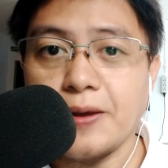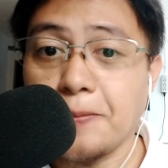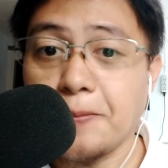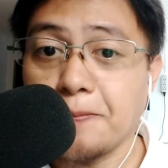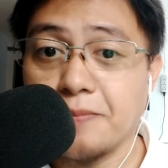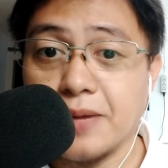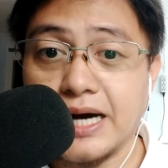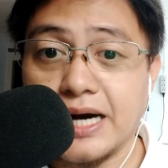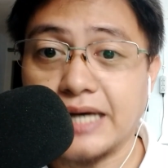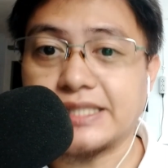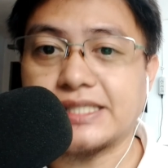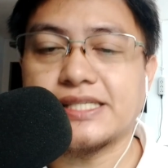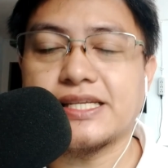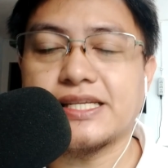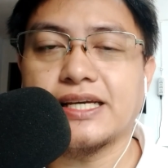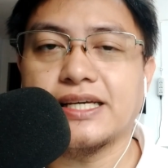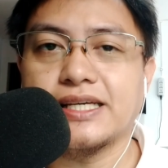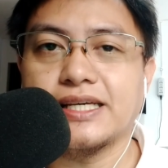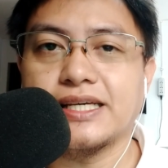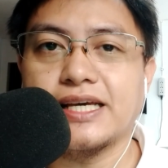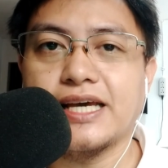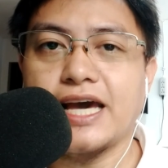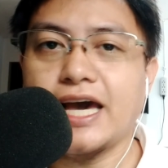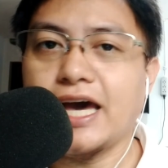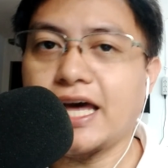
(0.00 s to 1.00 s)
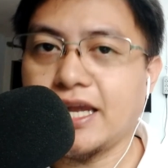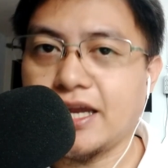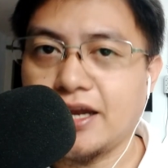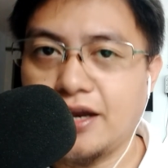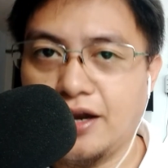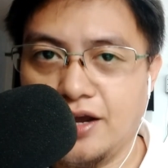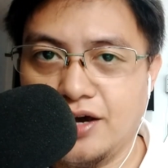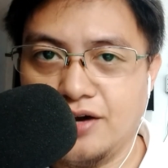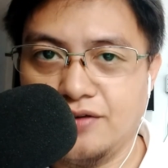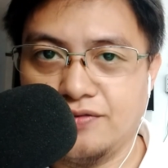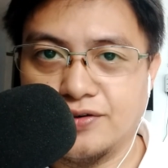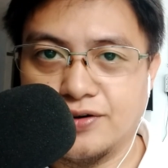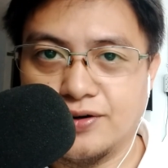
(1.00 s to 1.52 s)
But
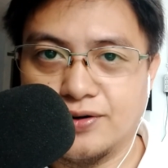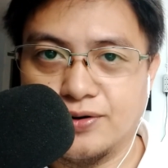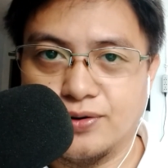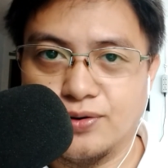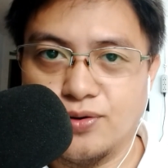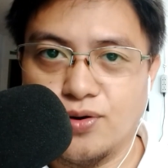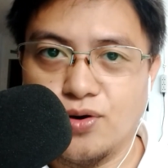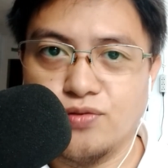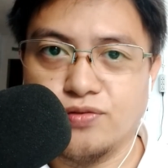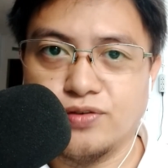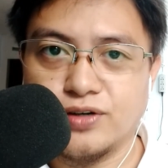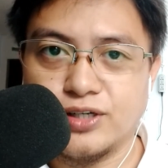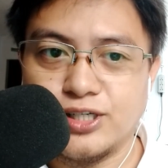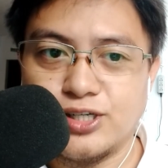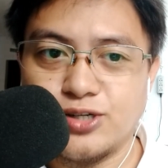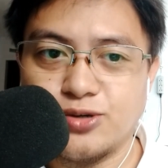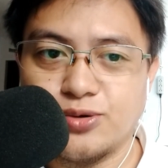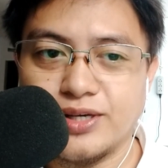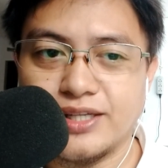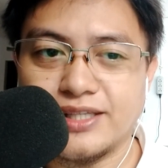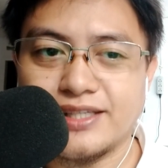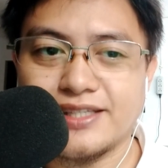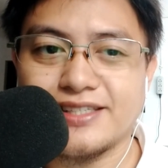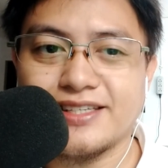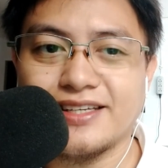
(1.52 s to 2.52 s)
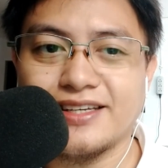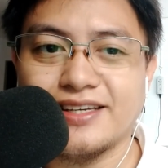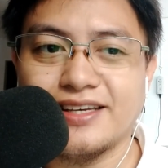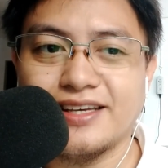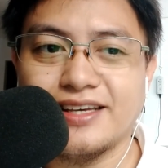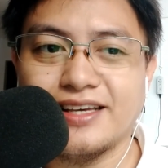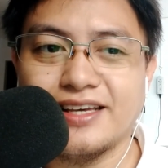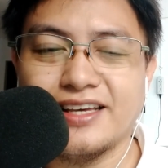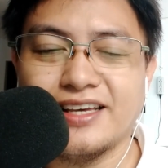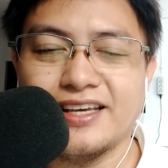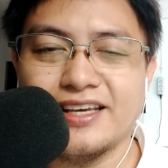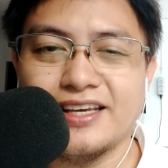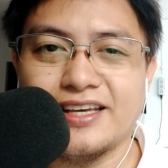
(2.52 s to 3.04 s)
never overdo
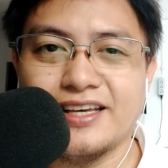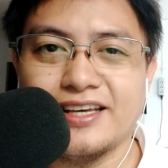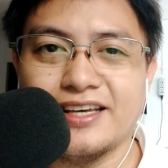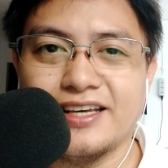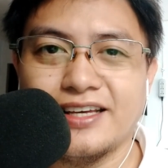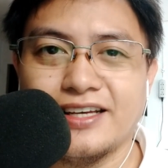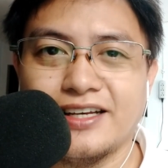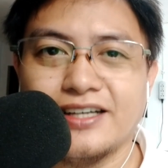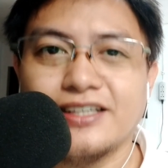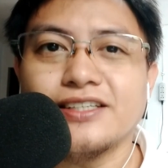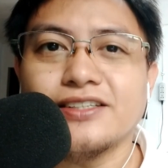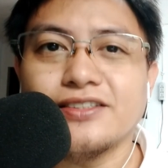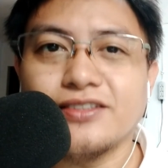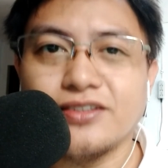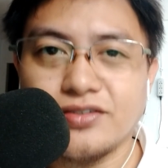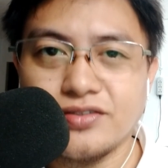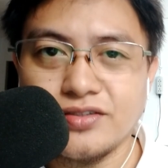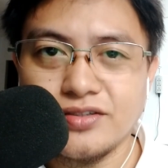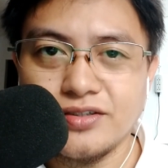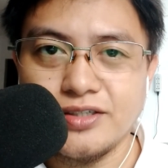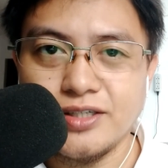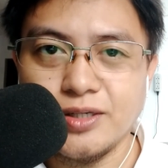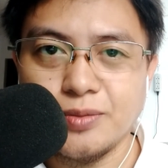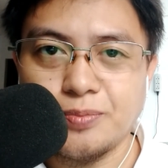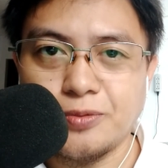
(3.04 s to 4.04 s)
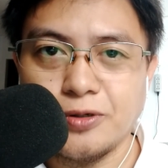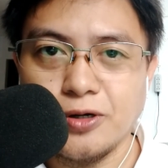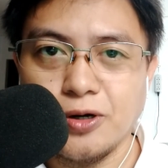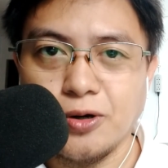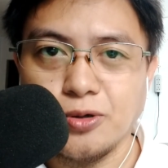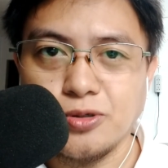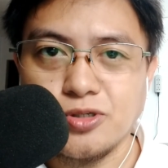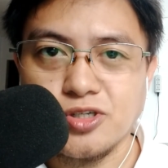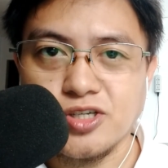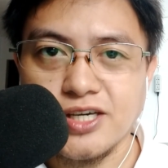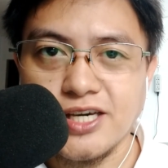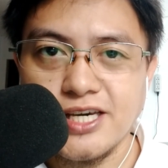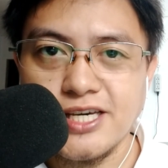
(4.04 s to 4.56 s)
it. The third
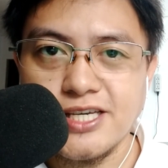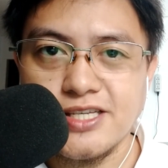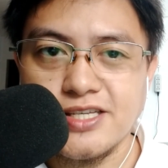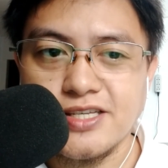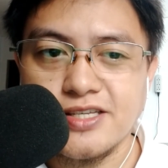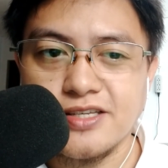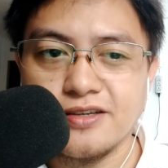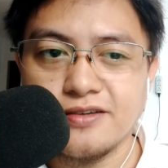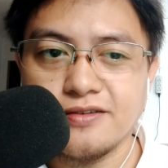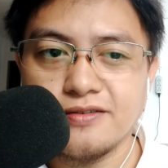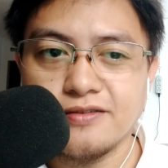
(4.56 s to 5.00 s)
approach is